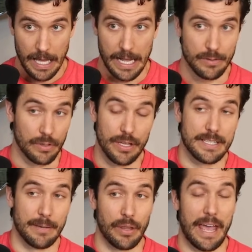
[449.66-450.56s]
It's really
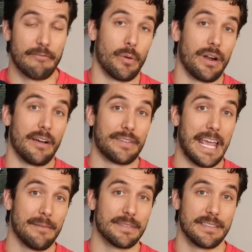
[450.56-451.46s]
simple. They haven't won enough
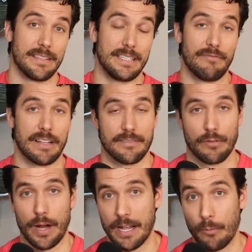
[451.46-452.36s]
games, and the
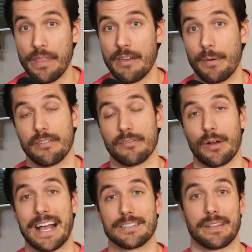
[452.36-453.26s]
defensive rating with him on the
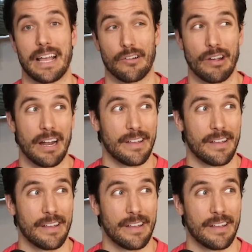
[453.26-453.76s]
floor hasn't been that great.